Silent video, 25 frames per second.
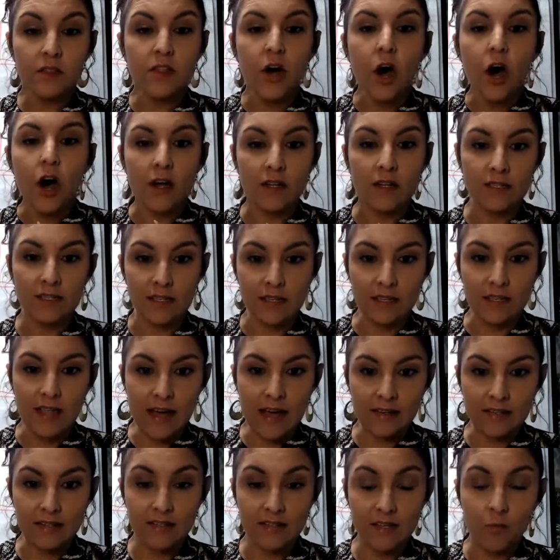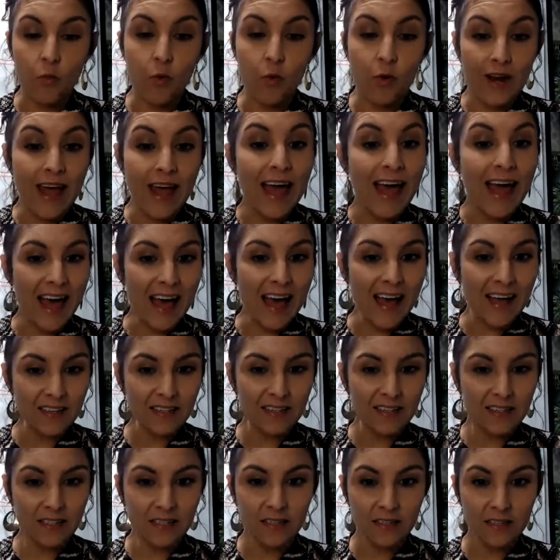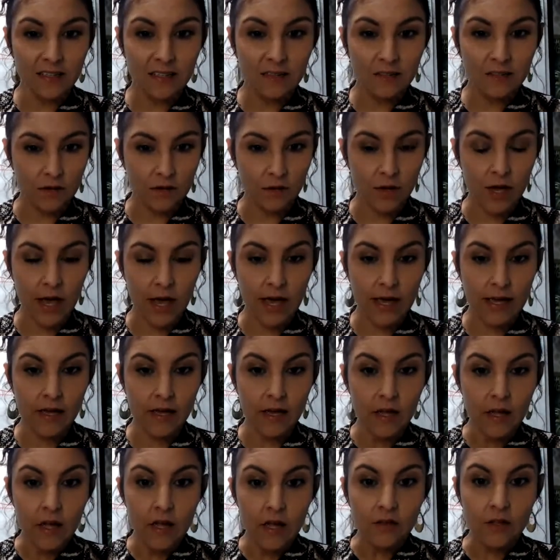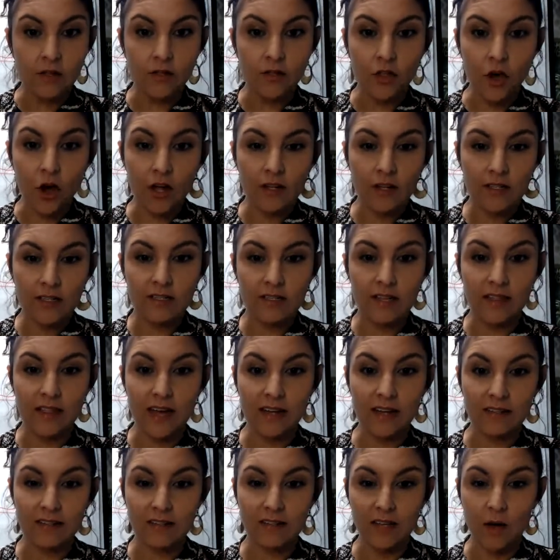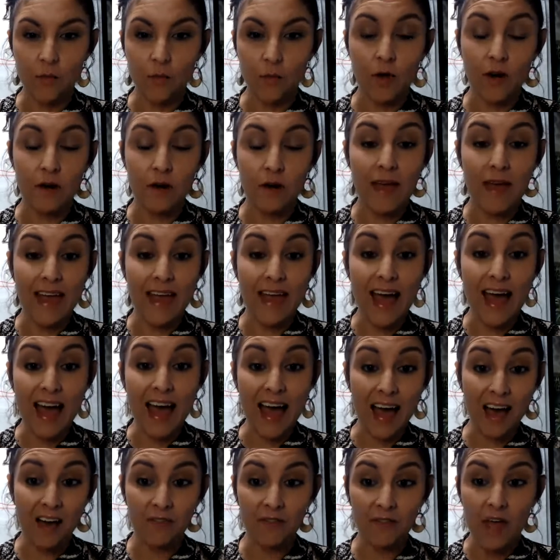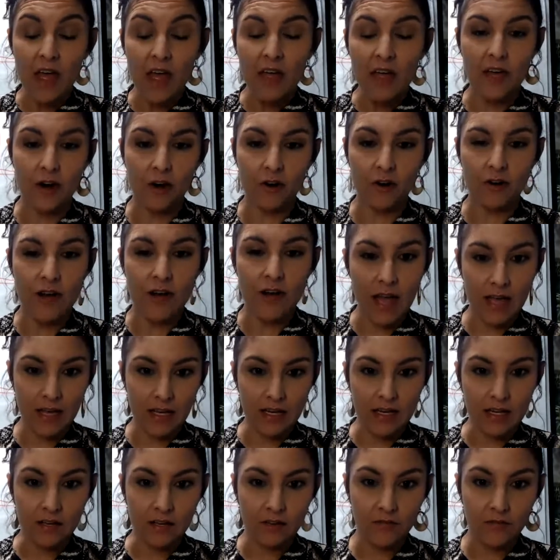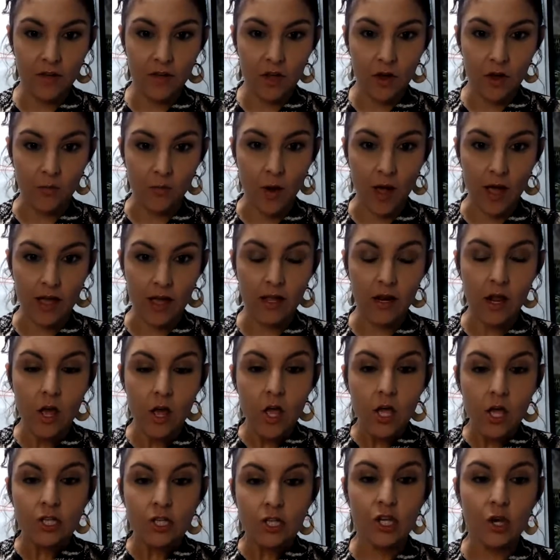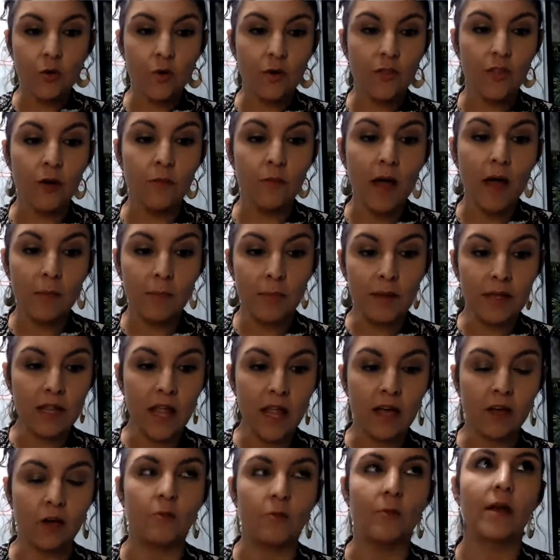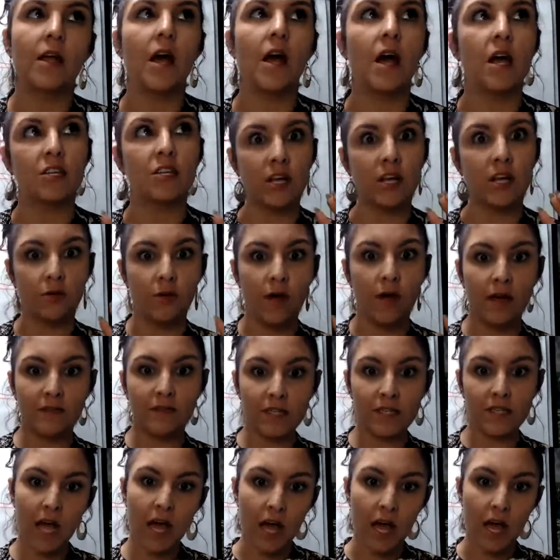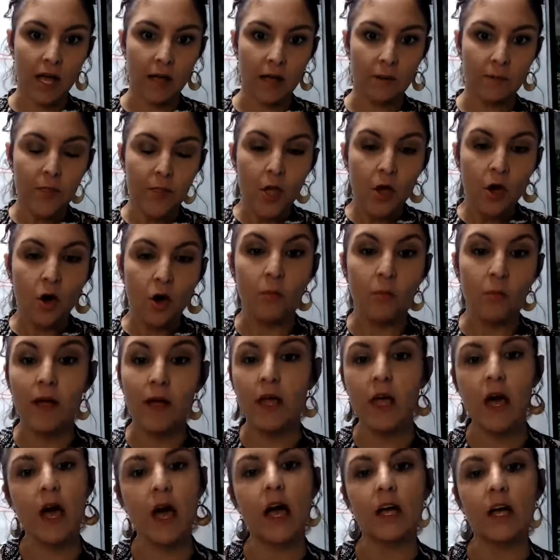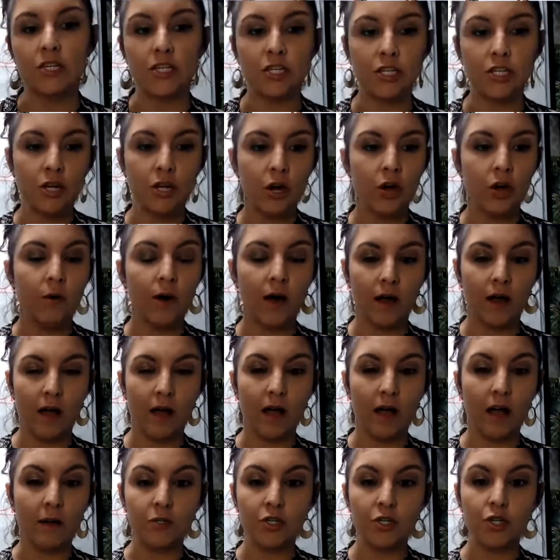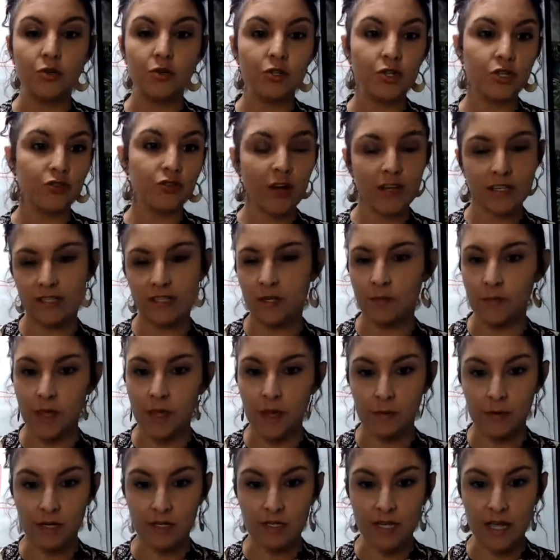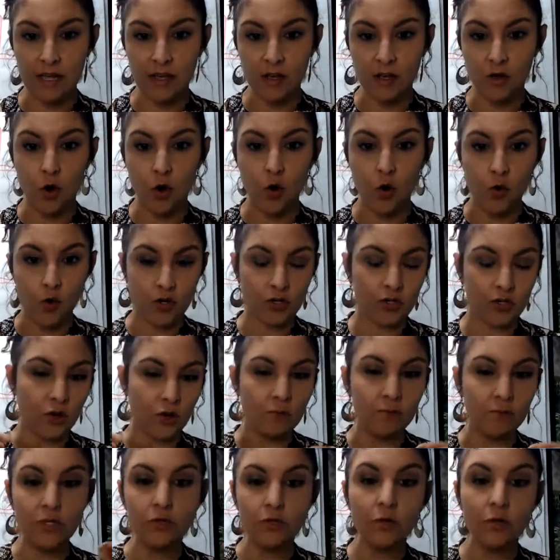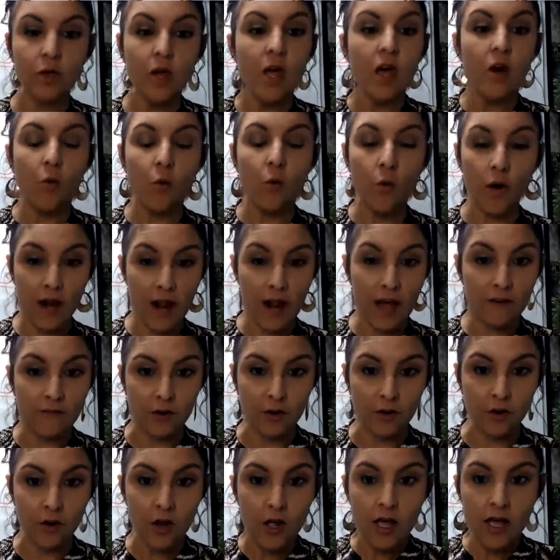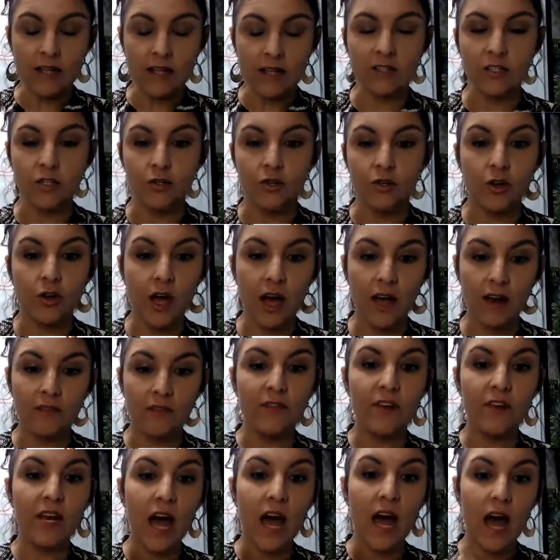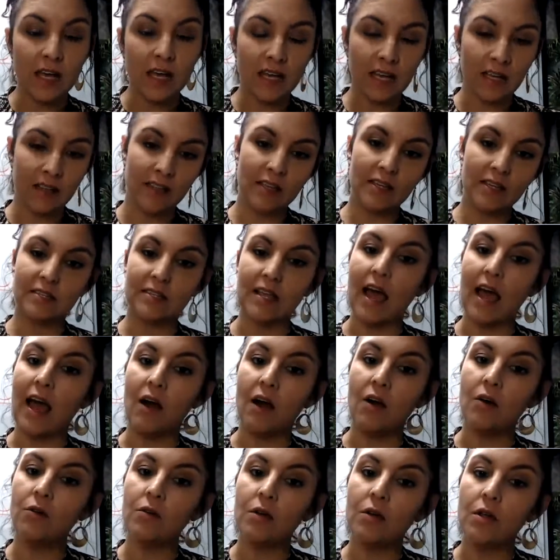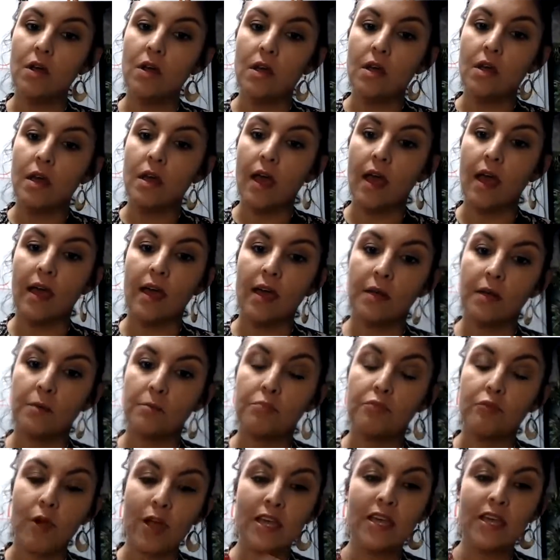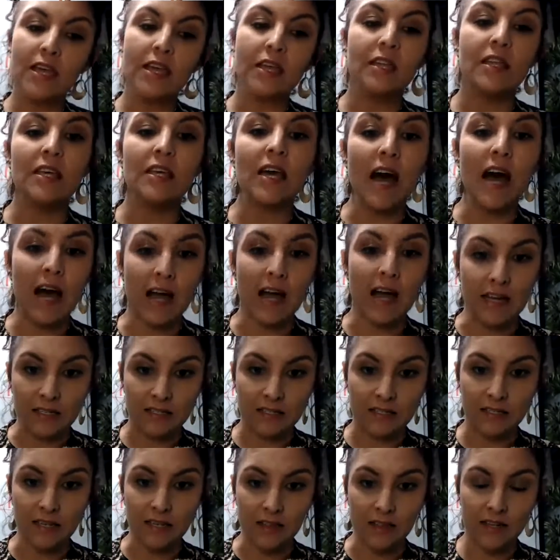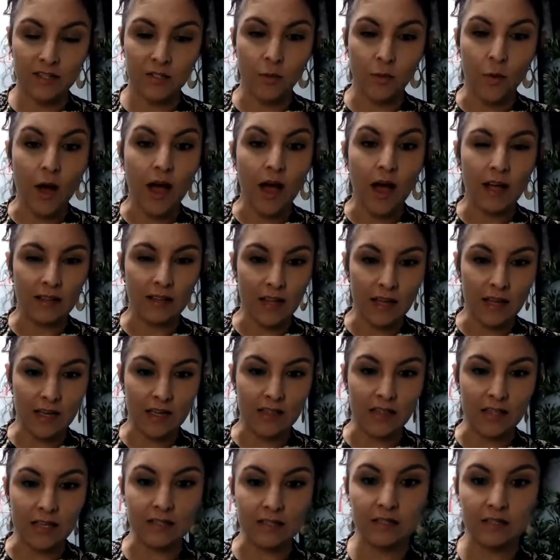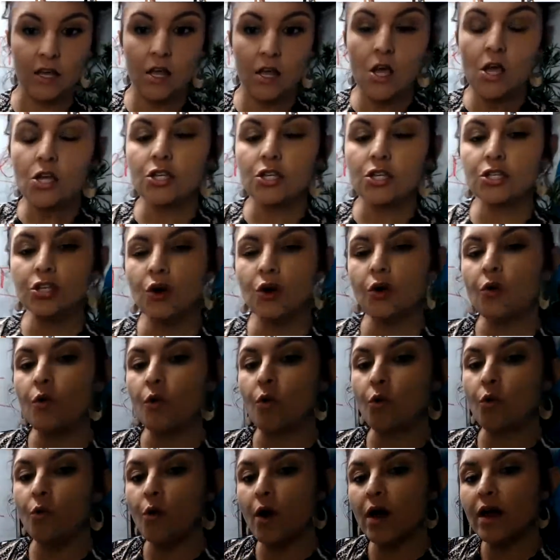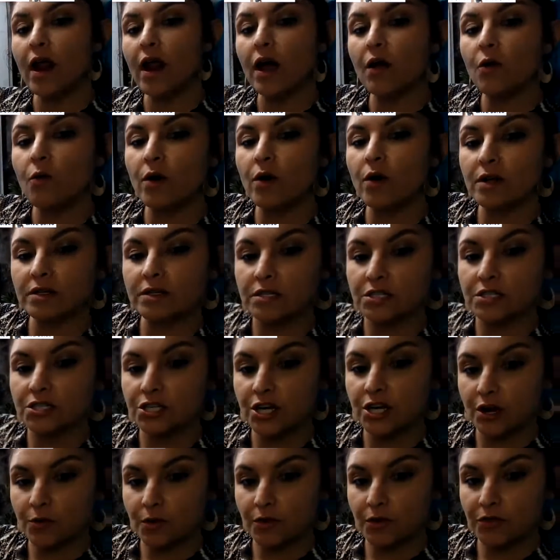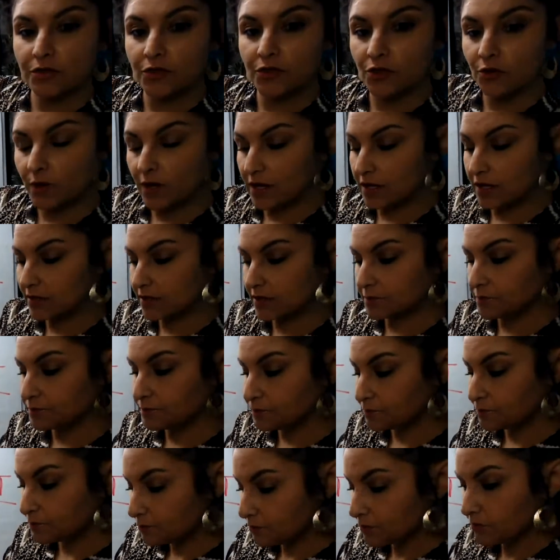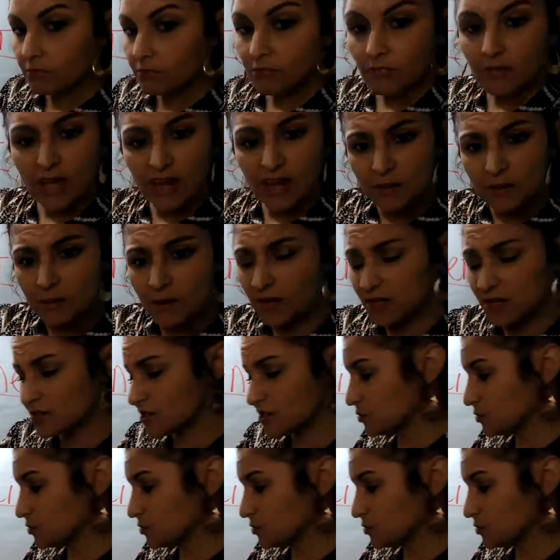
thoughts that someone has. Okay, the thoughts that someone may have that are negative, right? So there might be like, oh my gosh, I don't have time. Oh my gosh, you know, I'm too stressed to be able to take a course, or I'm too whatever. And so you're kind of knocking this out and breaking the ice. And that's why I like this. So what I want to share with you is, and I'm going to